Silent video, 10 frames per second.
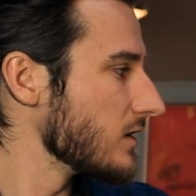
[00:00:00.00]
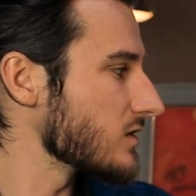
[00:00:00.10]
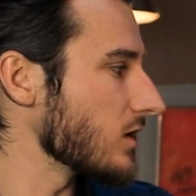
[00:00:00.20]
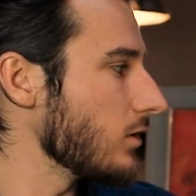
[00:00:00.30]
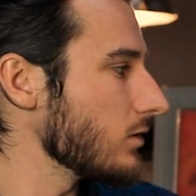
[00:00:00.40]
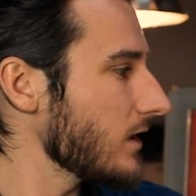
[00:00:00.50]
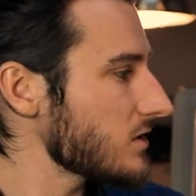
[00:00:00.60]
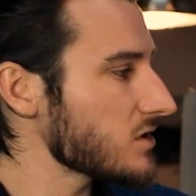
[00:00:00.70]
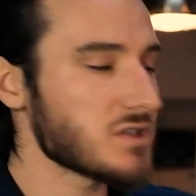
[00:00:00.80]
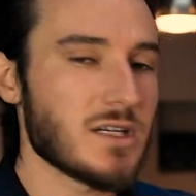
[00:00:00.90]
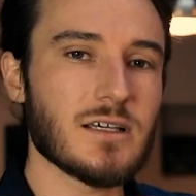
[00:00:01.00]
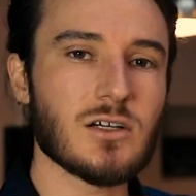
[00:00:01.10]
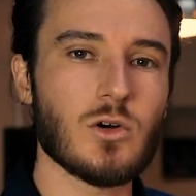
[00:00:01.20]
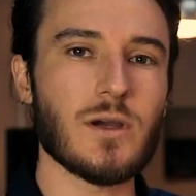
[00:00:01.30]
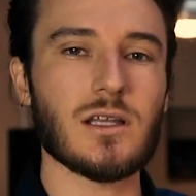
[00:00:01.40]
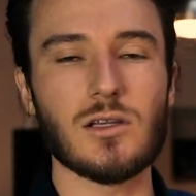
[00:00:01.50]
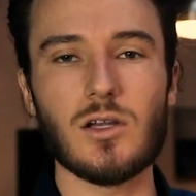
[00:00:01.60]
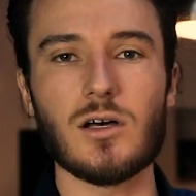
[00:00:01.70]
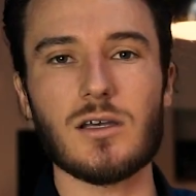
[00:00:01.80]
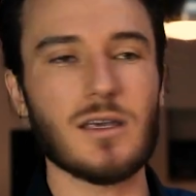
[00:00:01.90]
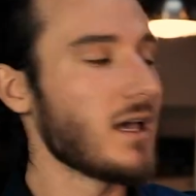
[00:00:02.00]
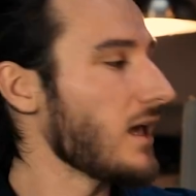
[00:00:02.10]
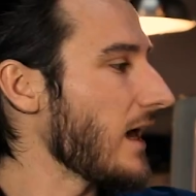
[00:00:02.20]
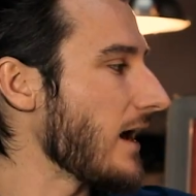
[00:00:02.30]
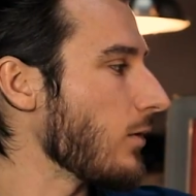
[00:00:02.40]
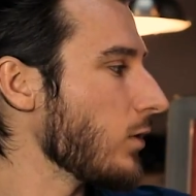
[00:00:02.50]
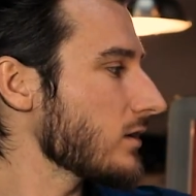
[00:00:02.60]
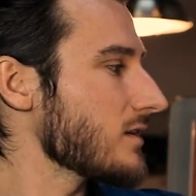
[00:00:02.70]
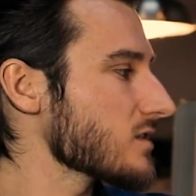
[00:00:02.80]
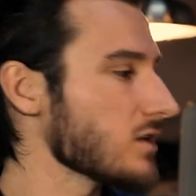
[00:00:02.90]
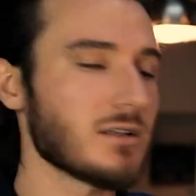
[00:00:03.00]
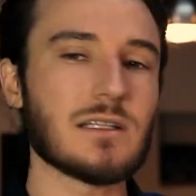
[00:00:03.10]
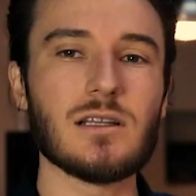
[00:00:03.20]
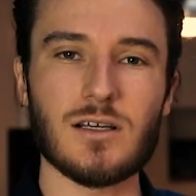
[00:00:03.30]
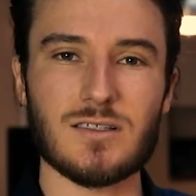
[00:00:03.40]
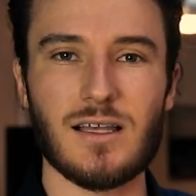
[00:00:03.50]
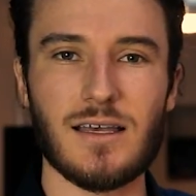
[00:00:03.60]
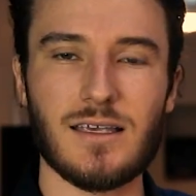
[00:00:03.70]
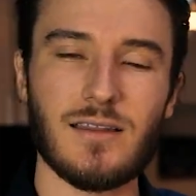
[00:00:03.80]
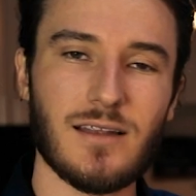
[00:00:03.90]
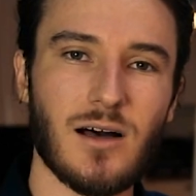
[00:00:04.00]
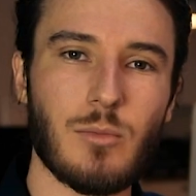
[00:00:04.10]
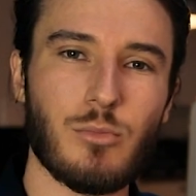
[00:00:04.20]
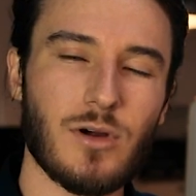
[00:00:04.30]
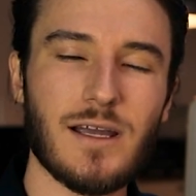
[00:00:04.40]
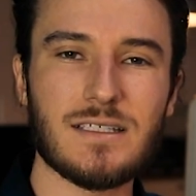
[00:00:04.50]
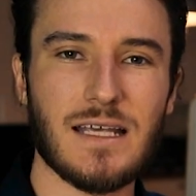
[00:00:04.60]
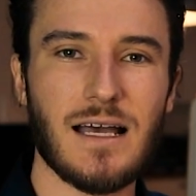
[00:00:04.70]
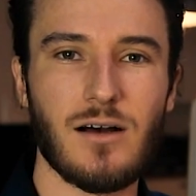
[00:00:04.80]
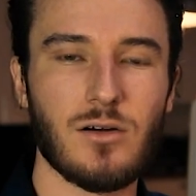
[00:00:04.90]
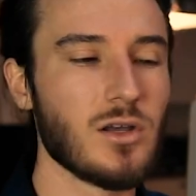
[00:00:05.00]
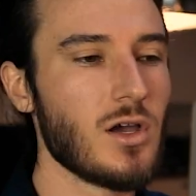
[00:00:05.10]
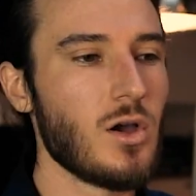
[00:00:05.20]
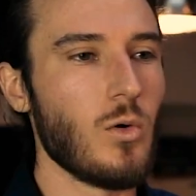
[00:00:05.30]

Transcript: So let's just take a quick look at what this currently looks like, and then I'll break down